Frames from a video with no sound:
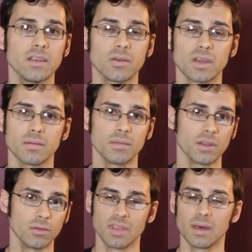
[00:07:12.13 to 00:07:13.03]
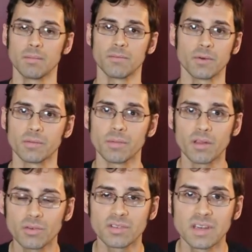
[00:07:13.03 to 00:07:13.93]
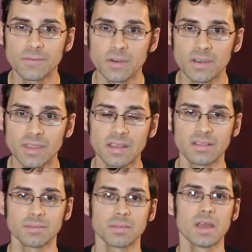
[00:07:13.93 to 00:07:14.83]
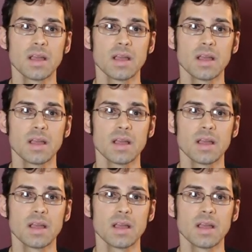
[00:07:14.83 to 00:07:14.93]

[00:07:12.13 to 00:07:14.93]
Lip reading: You can use them for all sorts of different things.